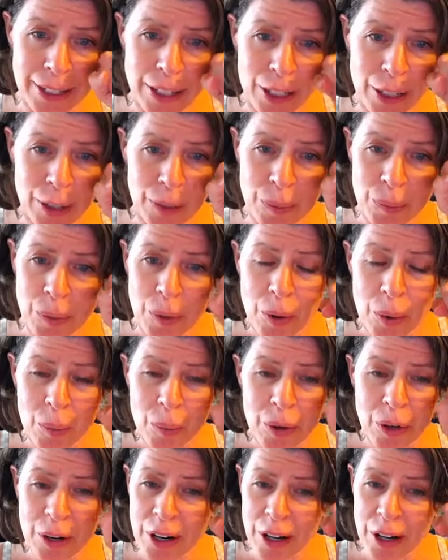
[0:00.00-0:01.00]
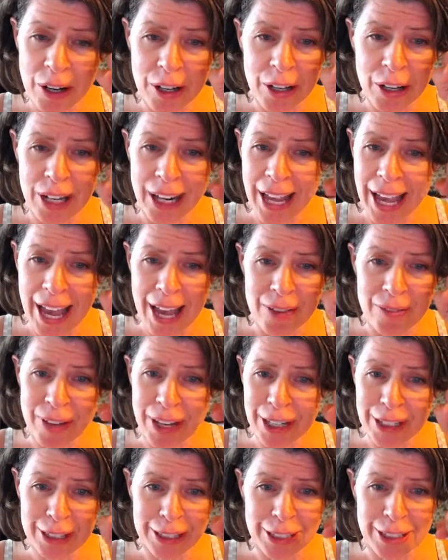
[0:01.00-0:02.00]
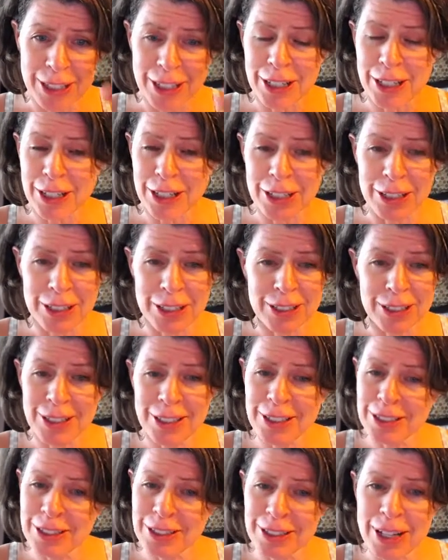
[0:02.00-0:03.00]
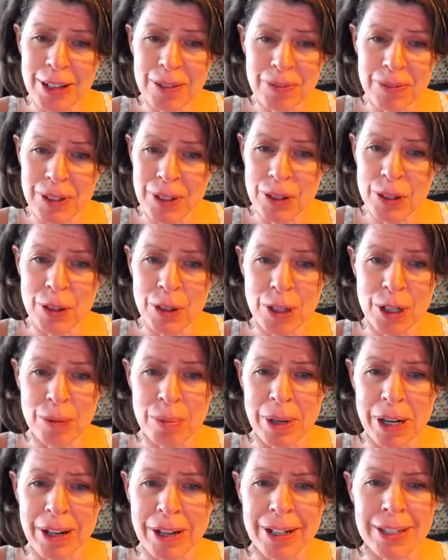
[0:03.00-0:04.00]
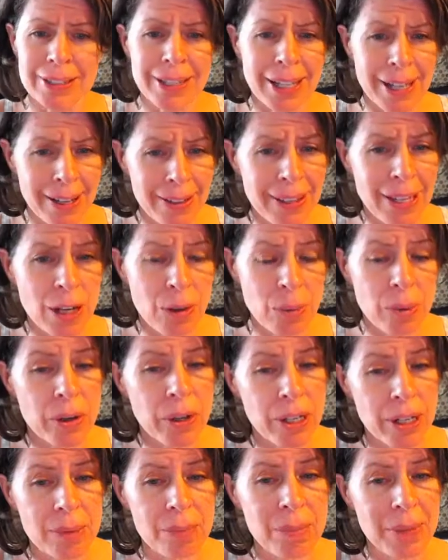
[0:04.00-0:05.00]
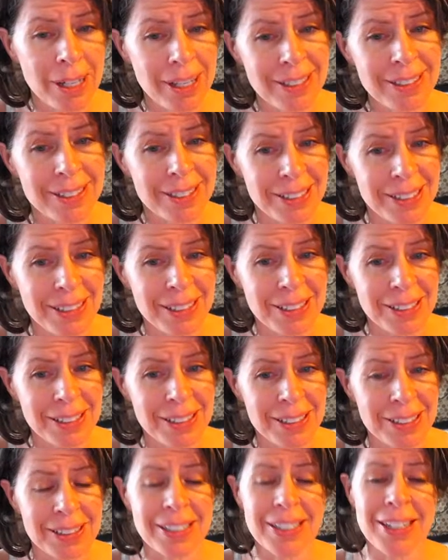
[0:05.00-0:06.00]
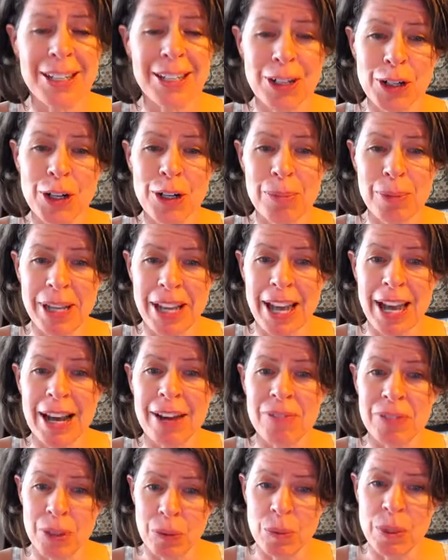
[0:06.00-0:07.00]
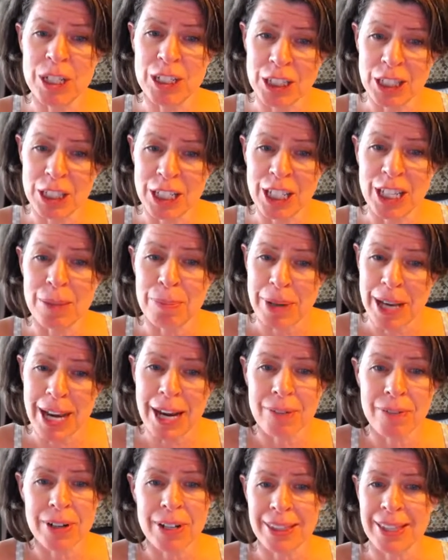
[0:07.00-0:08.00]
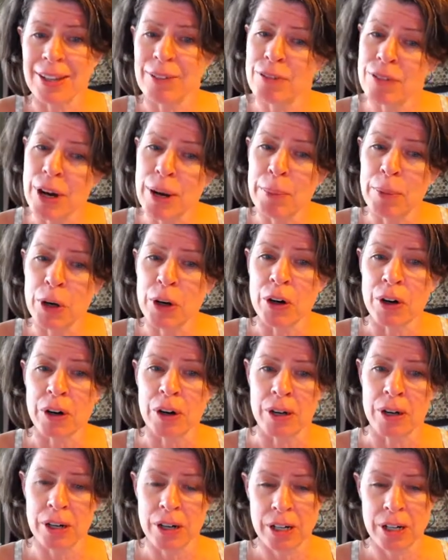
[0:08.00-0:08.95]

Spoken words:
Oh, we're not going to have Angela here because she does not feel good about us. And then we're going to make decisions in her behalf that we should keep everything from her.